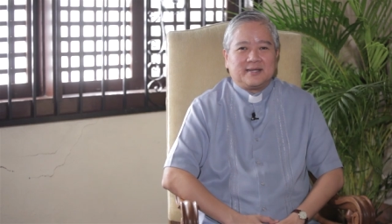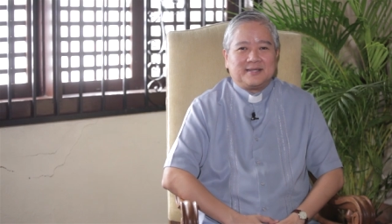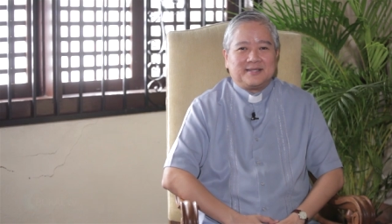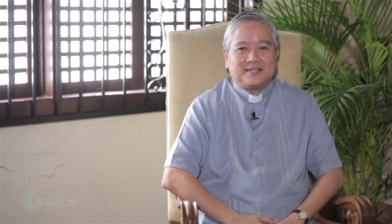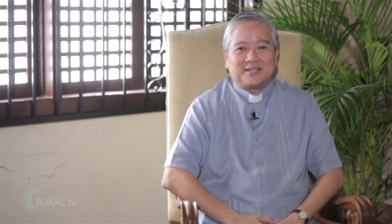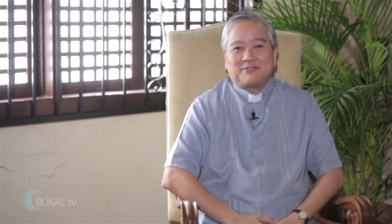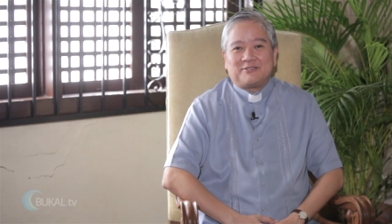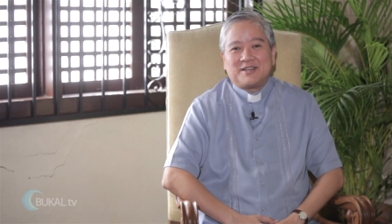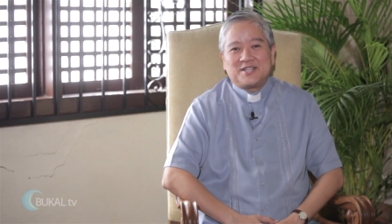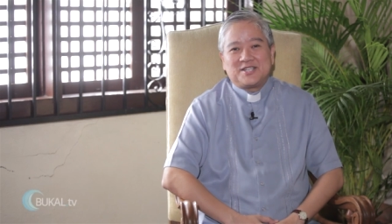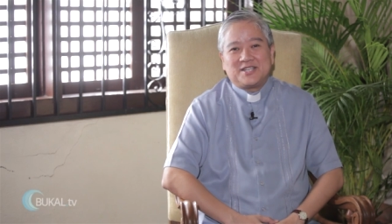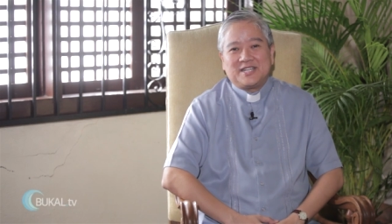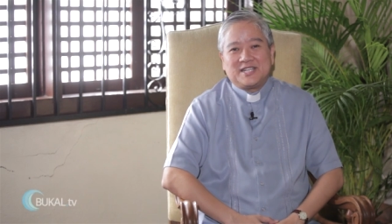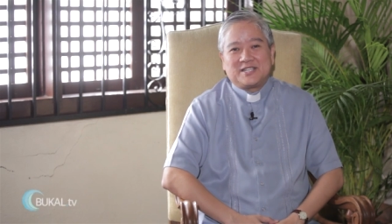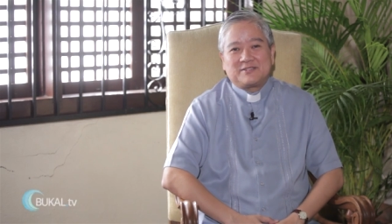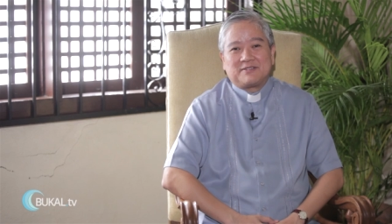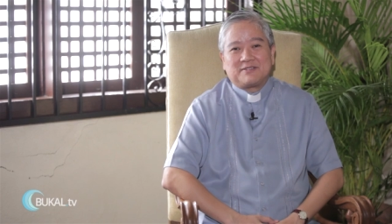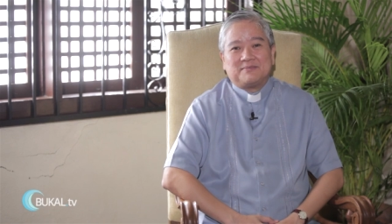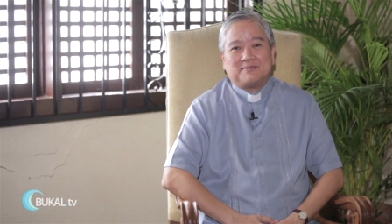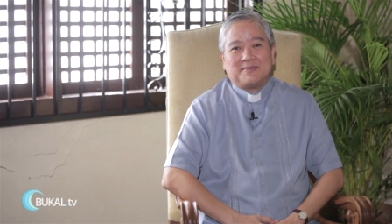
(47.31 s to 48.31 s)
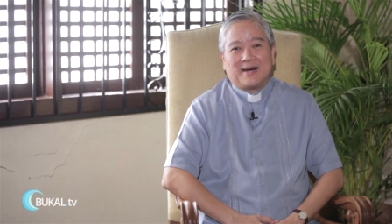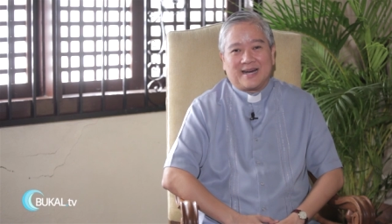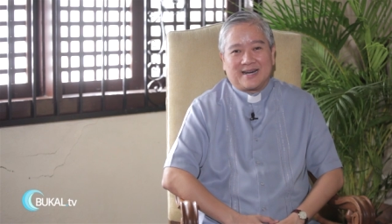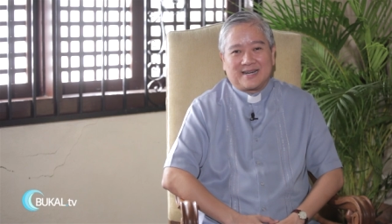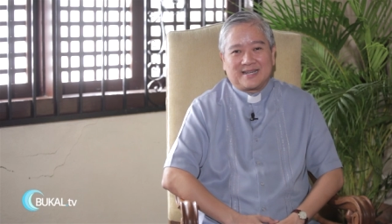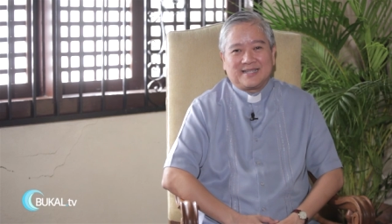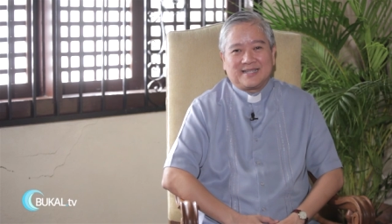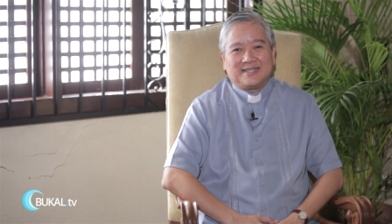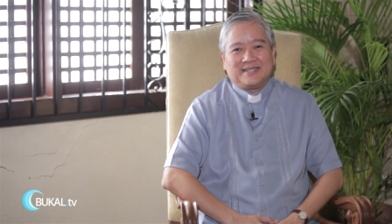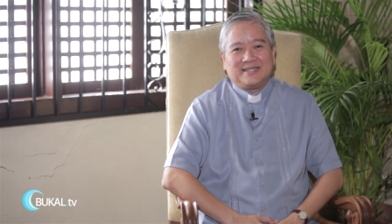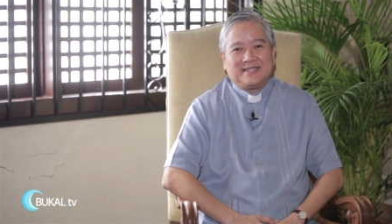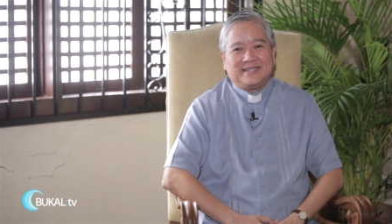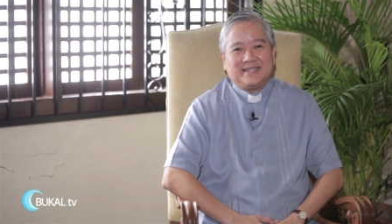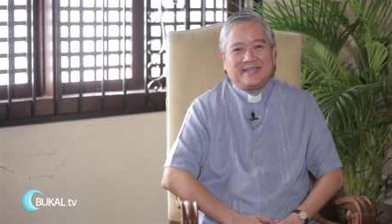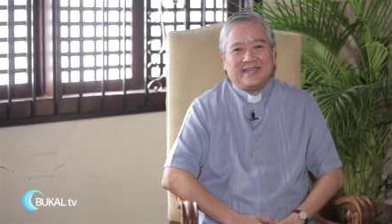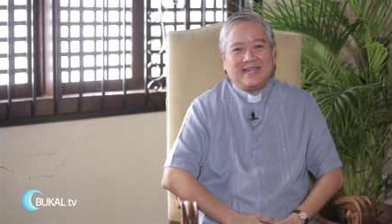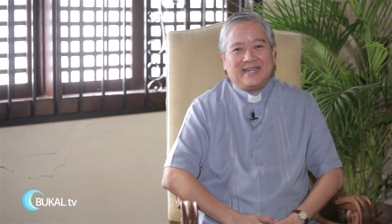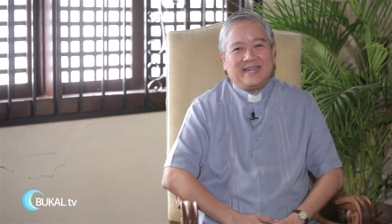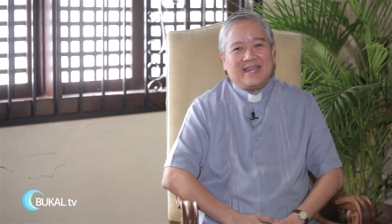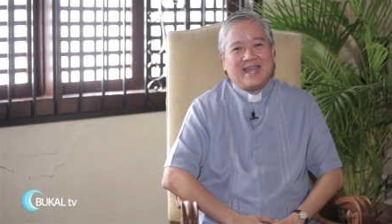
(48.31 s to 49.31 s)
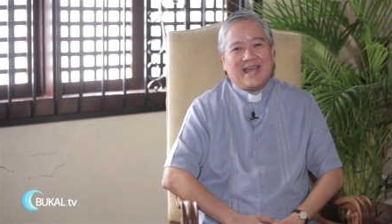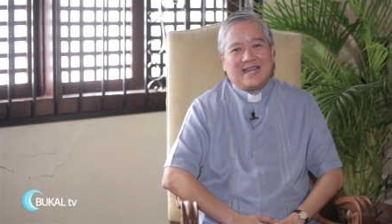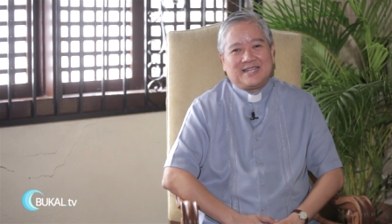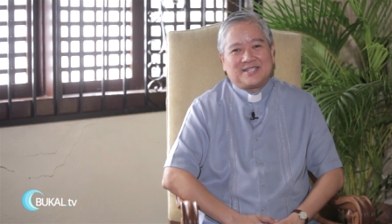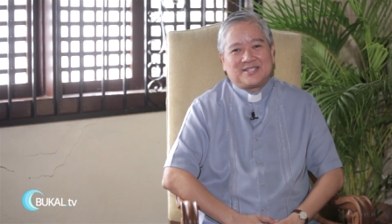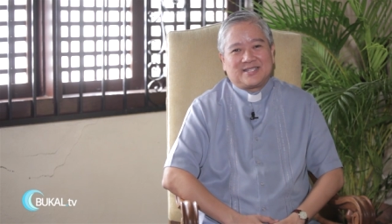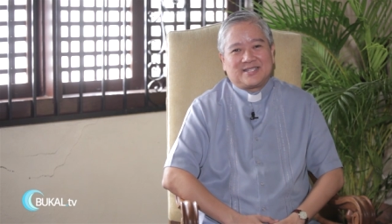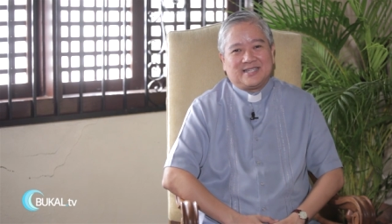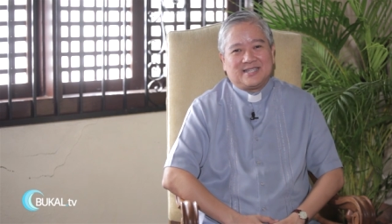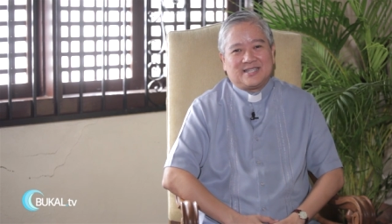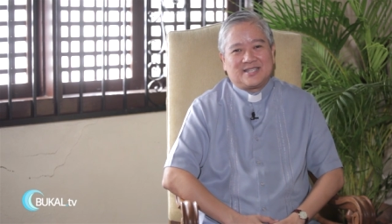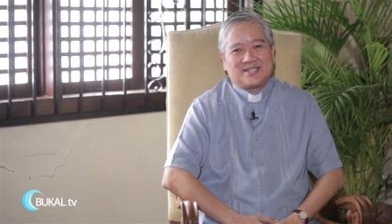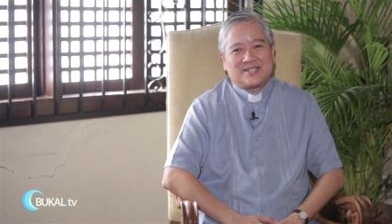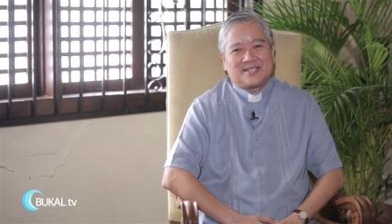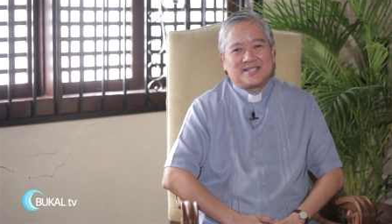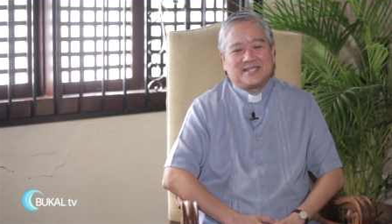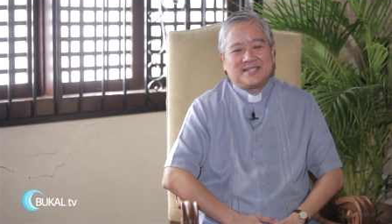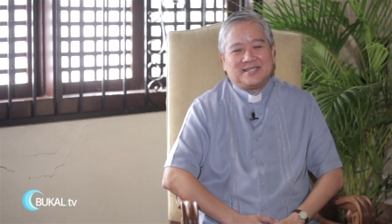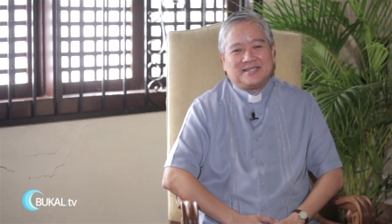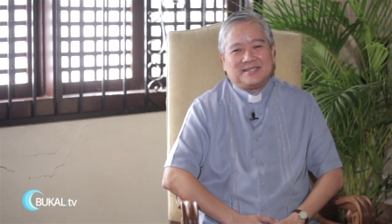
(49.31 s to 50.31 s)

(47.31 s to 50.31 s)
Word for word: The question is from Mark, and he asks us,